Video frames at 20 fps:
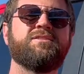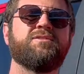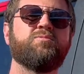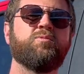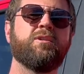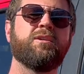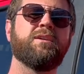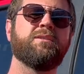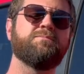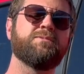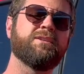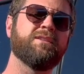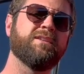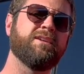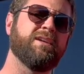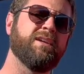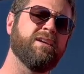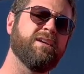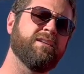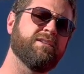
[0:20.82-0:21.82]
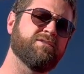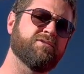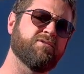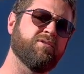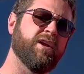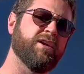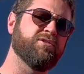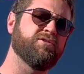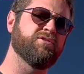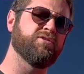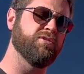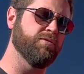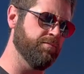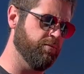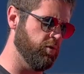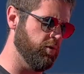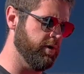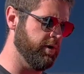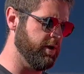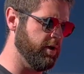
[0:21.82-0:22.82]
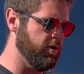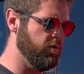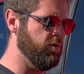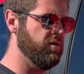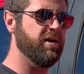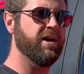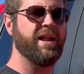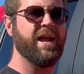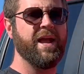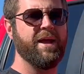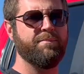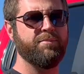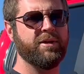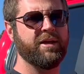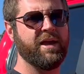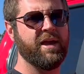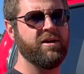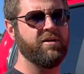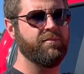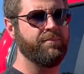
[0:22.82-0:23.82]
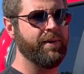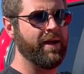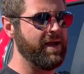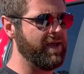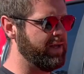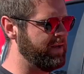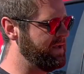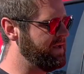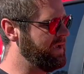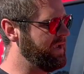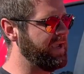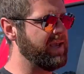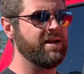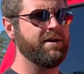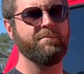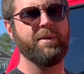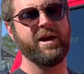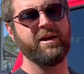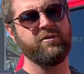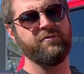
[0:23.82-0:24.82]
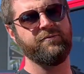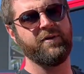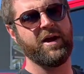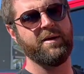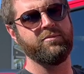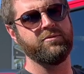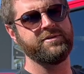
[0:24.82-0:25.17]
is what comes in the kit: Scratch 2.0, an applicator pad, and a microfiber